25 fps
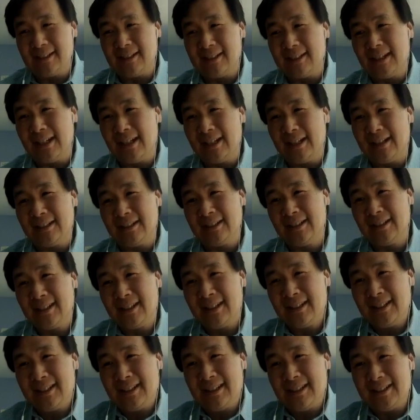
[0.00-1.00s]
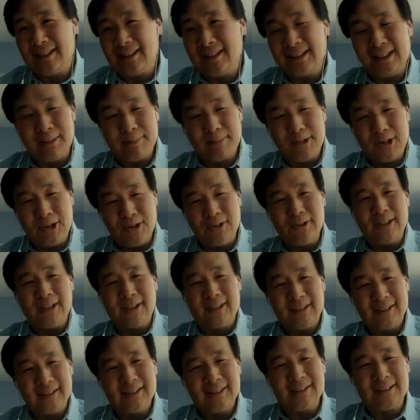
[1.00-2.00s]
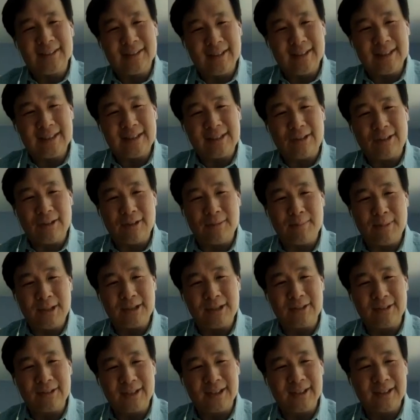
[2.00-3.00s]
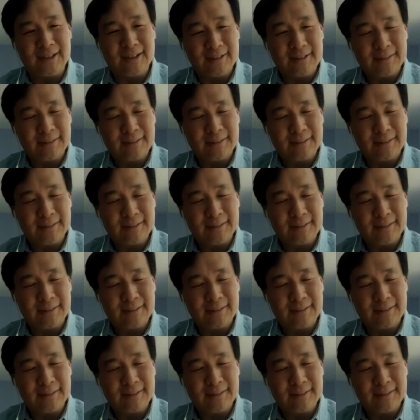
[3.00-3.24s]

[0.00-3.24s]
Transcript: And then it just kept going. And so that started my career.